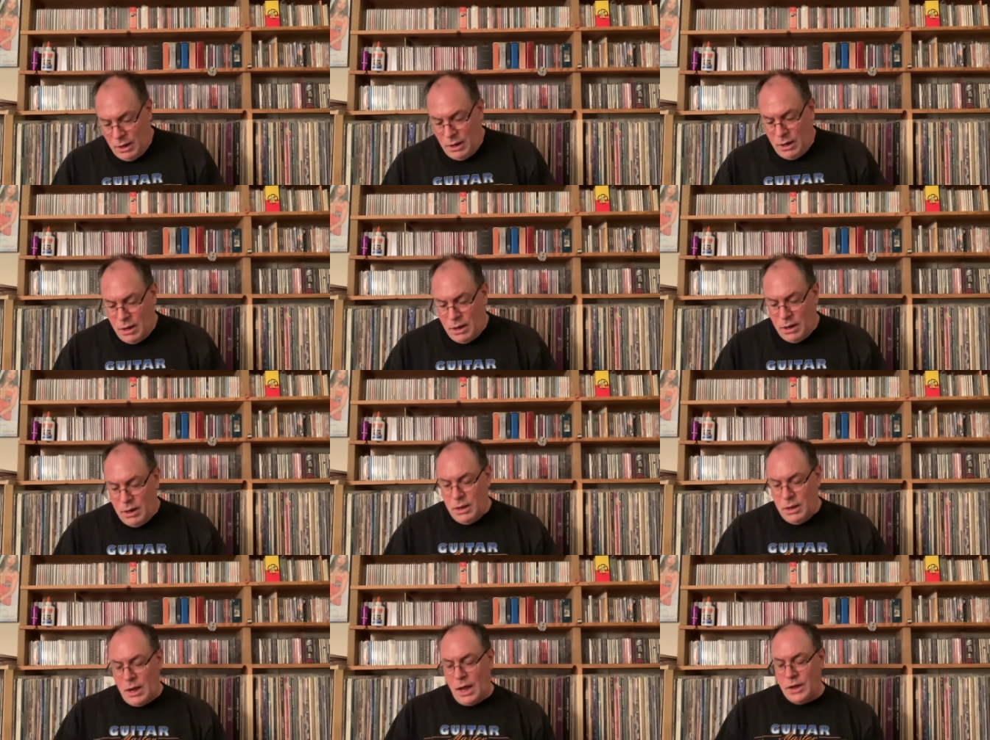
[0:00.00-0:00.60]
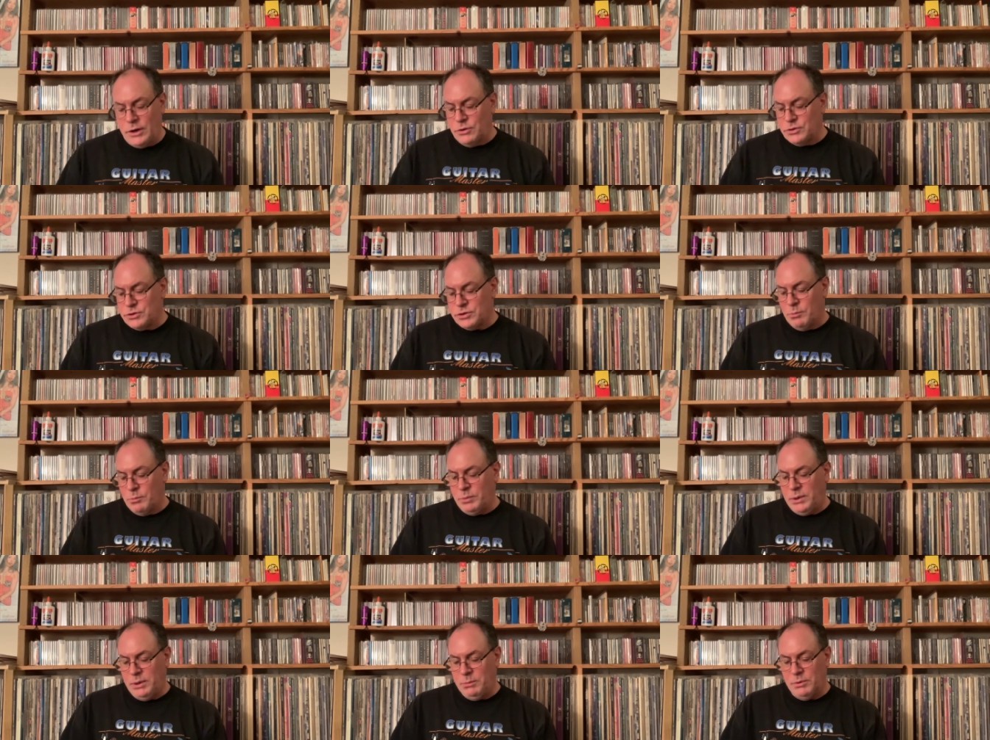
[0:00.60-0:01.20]
I know
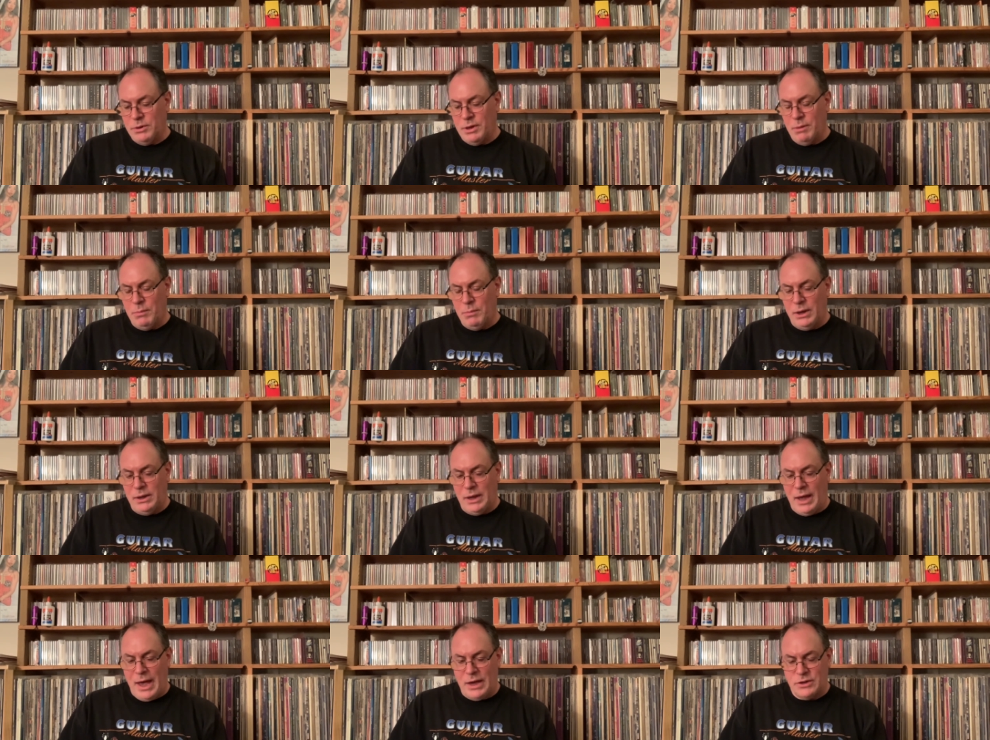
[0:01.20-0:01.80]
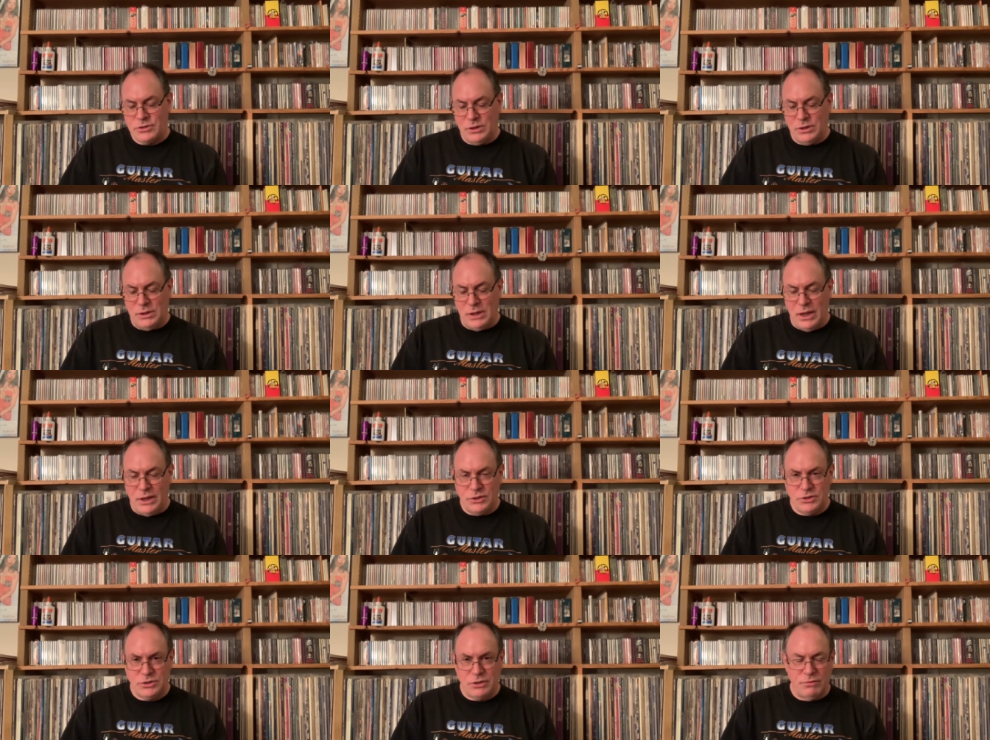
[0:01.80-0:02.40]
some people that might actually
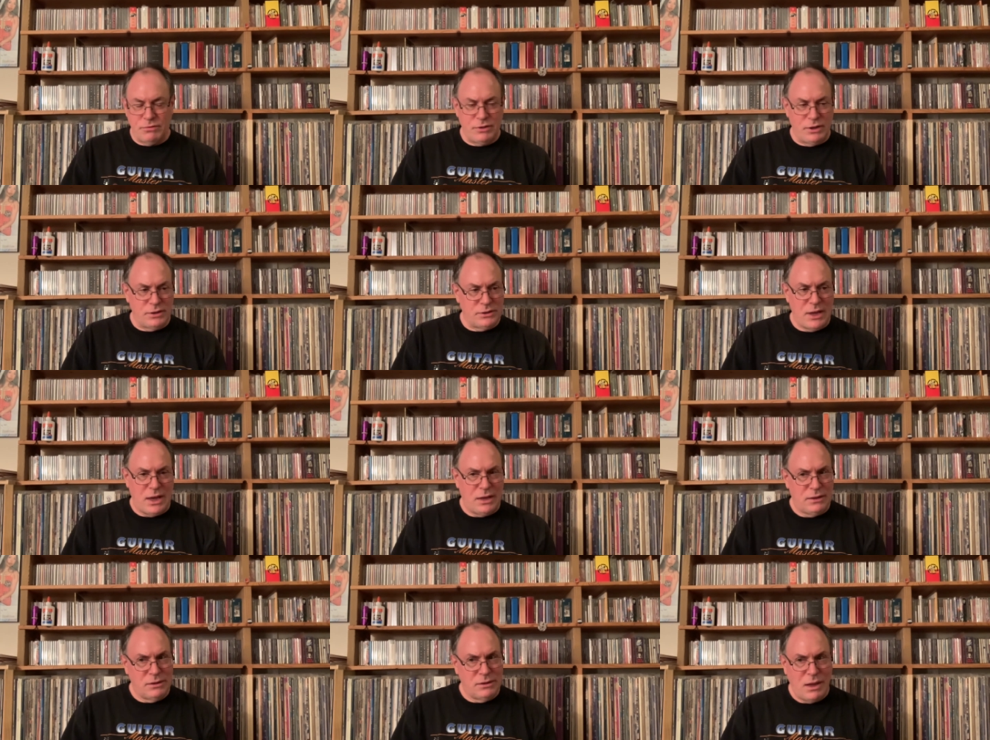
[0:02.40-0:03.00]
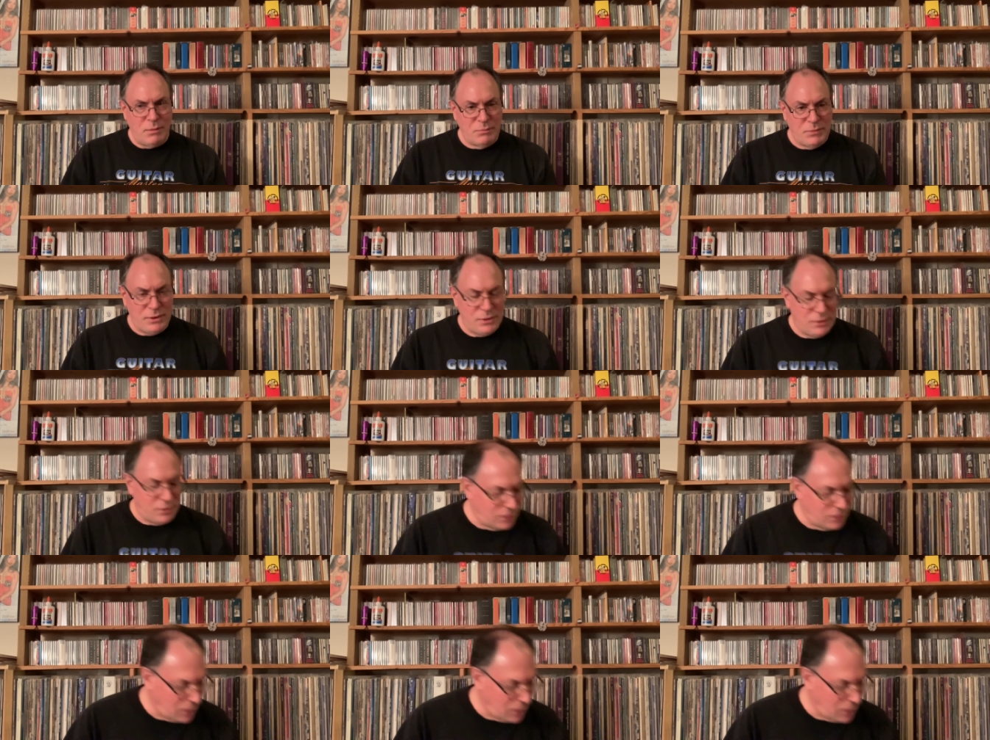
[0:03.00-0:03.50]
like stuff like that. Not me.